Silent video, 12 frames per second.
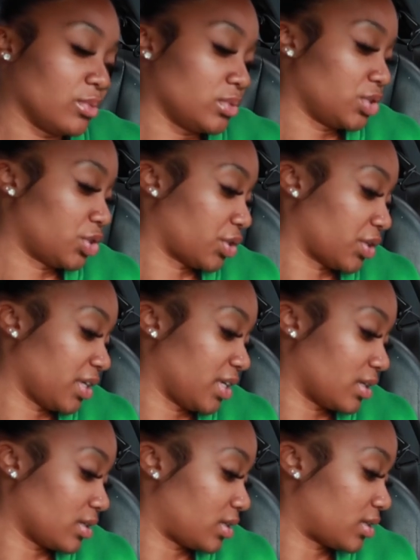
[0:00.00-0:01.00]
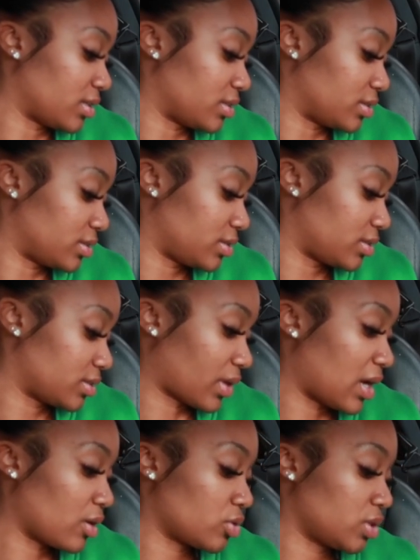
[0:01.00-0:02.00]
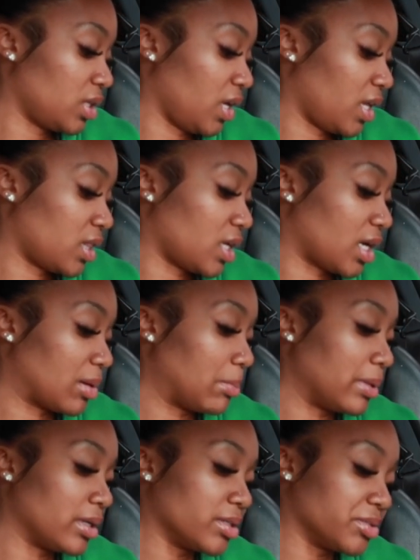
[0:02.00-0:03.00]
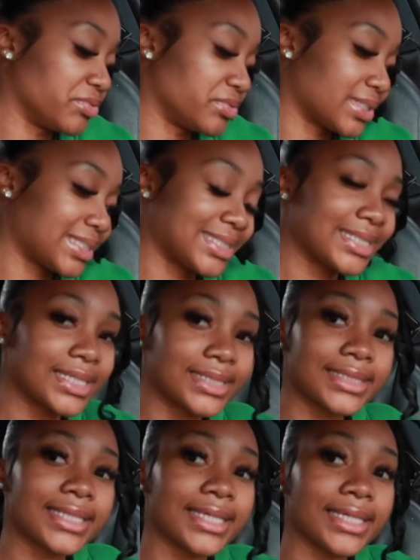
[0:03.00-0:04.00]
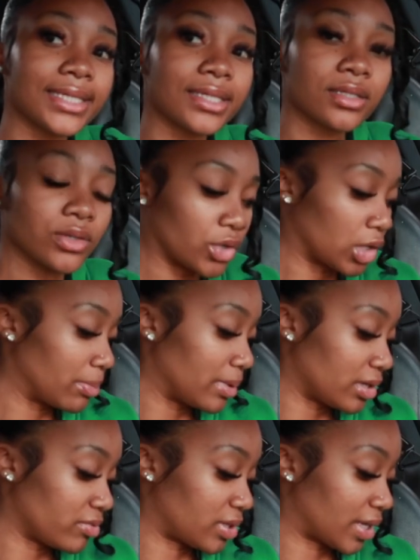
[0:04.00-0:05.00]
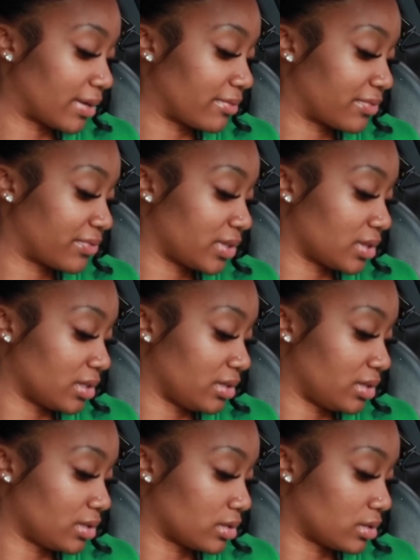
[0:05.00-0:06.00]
in winter again because I don't see anything above 60 or above like 50.